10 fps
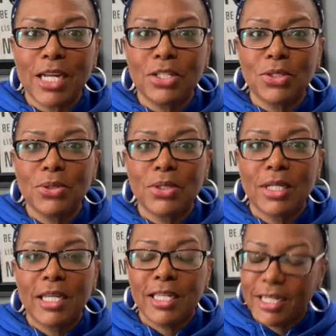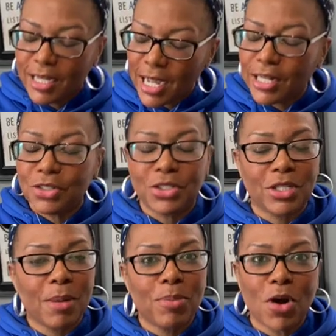to do? You got to
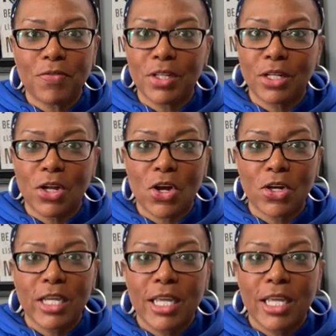jump off the log.